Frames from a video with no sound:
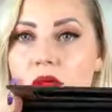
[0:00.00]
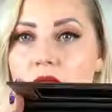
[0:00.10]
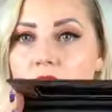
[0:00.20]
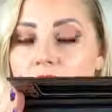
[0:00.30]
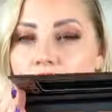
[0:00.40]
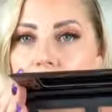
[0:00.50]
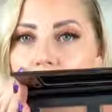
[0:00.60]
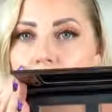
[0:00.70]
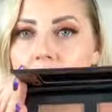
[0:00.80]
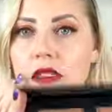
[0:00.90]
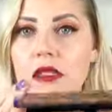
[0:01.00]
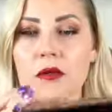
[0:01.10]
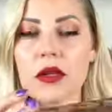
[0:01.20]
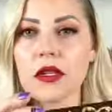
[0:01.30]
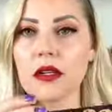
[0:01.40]
the different seasons,
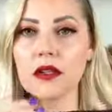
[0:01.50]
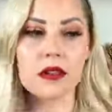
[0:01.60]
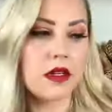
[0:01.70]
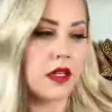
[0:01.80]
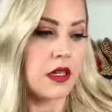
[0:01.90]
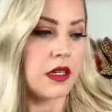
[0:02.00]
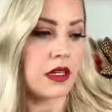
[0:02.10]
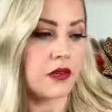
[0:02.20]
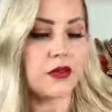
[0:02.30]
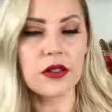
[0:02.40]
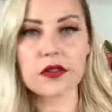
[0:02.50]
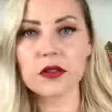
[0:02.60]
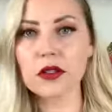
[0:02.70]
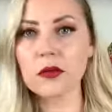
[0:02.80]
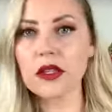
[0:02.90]
depending on if you're a
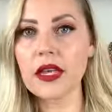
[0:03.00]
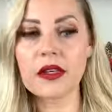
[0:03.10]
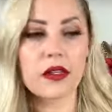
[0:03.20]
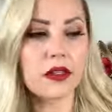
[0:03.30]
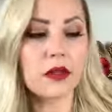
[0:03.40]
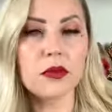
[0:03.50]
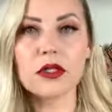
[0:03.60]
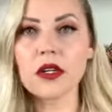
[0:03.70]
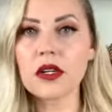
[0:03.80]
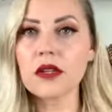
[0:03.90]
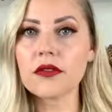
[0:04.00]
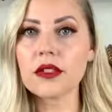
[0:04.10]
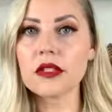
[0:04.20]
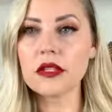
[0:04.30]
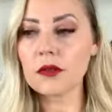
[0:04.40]
little bit lighter, a little bit darker if
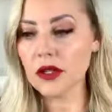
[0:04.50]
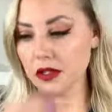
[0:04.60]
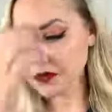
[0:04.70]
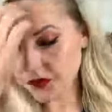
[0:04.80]
it's summer.